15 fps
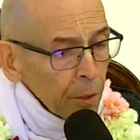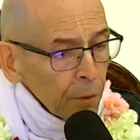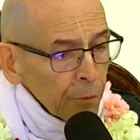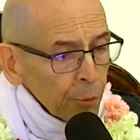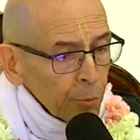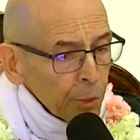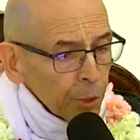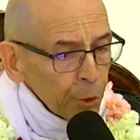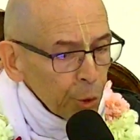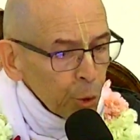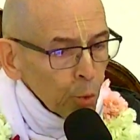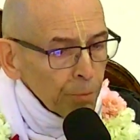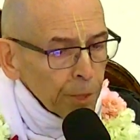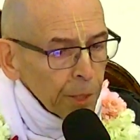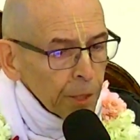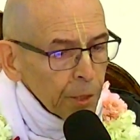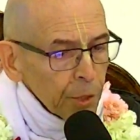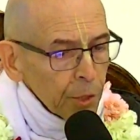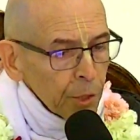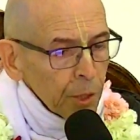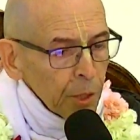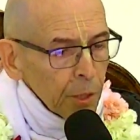through material
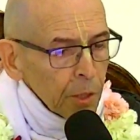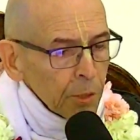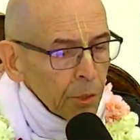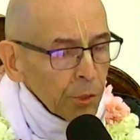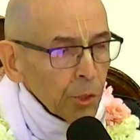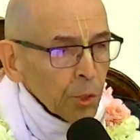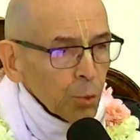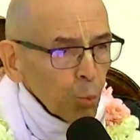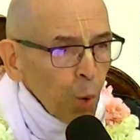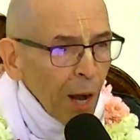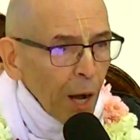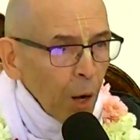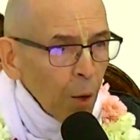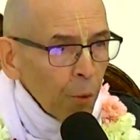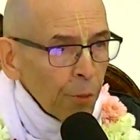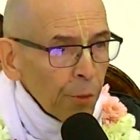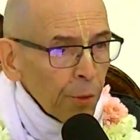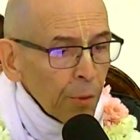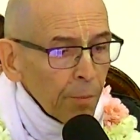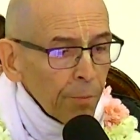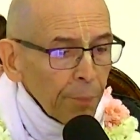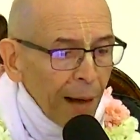means such as wealth,
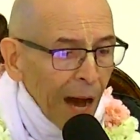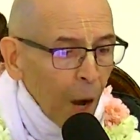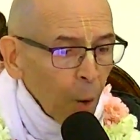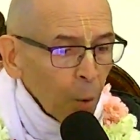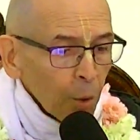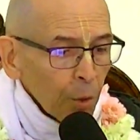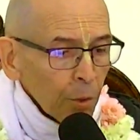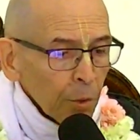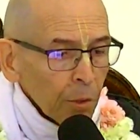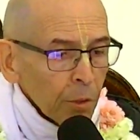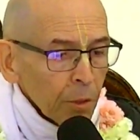power,